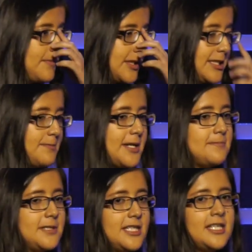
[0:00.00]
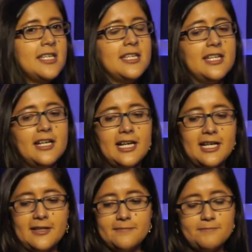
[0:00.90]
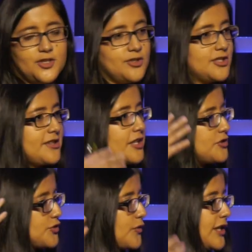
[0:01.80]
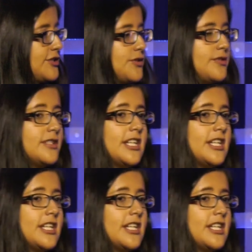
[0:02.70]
It might be just a data structure.